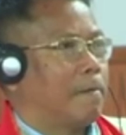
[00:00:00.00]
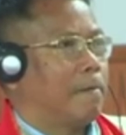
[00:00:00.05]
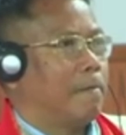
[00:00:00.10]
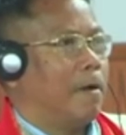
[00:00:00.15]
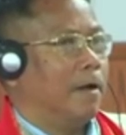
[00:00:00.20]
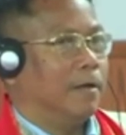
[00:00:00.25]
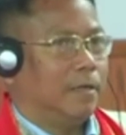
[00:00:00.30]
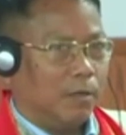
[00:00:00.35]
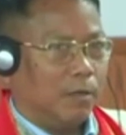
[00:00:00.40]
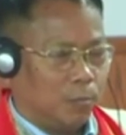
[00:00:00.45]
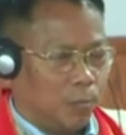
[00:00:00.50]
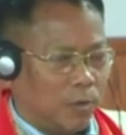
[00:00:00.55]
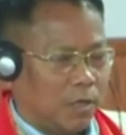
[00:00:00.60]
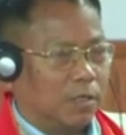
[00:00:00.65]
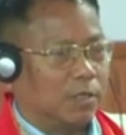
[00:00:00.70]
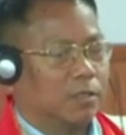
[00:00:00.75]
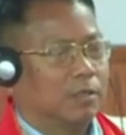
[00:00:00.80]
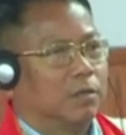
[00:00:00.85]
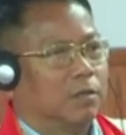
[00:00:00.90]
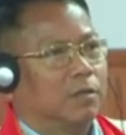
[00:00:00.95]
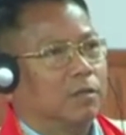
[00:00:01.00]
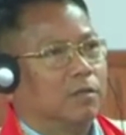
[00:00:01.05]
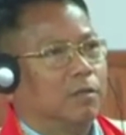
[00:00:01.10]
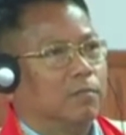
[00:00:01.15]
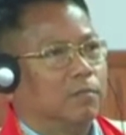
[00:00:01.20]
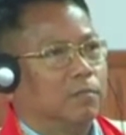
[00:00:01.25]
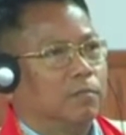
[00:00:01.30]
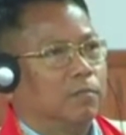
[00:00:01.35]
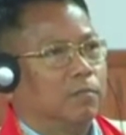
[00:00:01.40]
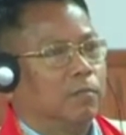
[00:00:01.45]
and they work
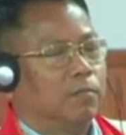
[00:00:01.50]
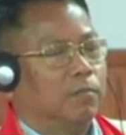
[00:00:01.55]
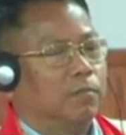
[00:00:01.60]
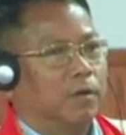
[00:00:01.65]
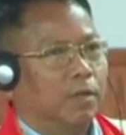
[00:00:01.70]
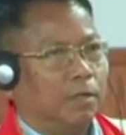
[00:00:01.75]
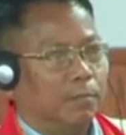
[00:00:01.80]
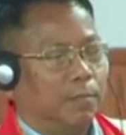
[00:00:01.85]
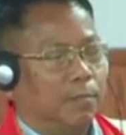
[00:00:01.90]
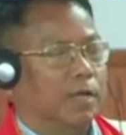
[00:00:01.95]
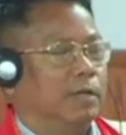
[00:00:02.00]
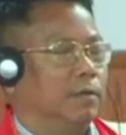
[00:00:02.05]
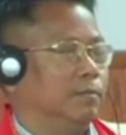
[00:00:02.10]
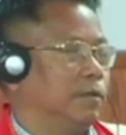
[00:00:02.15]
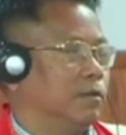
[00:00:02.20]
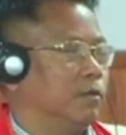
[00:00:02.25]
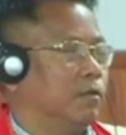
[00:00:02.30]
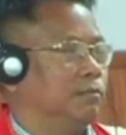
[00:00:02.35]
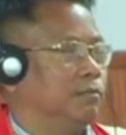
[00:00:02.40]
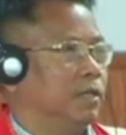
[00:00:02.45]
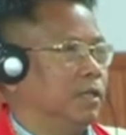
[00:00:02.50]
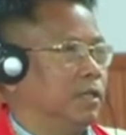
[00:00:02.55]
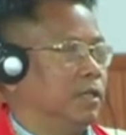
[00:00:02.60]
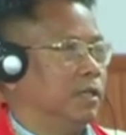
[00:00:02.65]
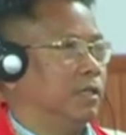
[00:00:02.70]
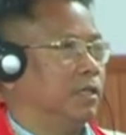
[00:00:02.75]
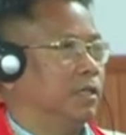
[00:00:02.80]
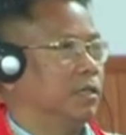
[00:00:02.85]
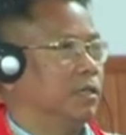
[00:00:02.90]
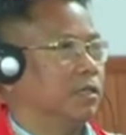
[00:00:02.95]
for the benefit of
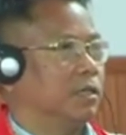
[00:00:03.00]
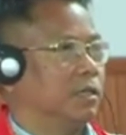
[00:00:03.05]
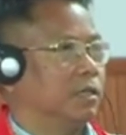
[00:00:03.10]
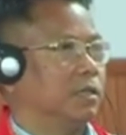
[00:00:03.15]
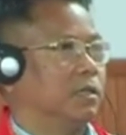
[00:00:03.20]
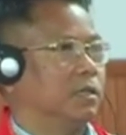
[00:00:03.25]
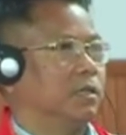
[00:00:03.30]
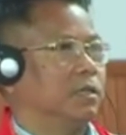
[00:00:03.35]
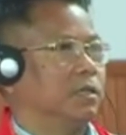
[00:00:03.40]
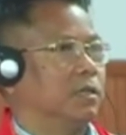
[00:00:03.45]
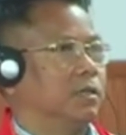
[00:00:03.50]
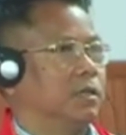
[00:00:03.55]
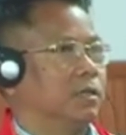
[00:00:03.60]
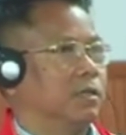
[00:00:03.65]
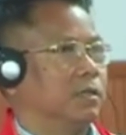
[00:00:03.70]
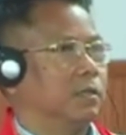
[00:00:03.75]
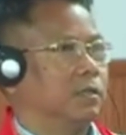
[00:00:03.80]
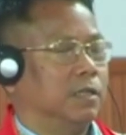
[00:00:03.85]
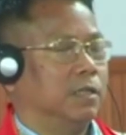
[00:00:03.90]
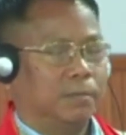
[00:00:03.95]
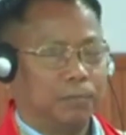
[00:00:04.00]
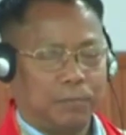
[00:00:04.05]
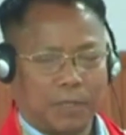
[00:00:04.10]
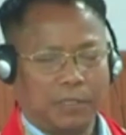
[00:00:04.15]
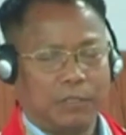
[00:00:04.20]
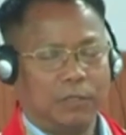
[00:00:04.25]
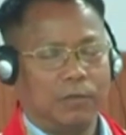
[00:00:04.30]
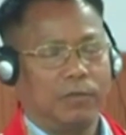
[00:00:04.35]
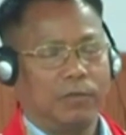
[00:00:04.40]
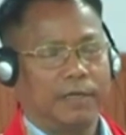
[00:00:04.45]
that
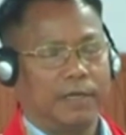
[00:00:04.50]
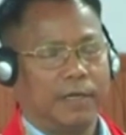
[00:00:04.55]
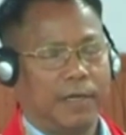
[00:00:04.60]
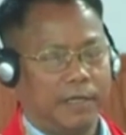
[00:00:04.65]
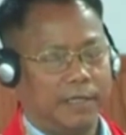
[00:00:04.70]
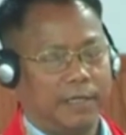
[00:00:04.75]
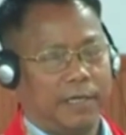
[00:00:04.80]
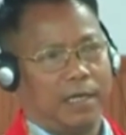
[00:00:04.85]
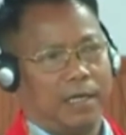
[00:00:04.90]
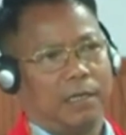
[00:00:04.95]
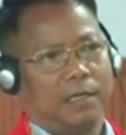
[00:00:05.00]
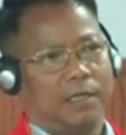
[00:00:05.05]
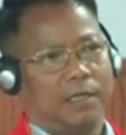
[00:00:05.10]
particular area.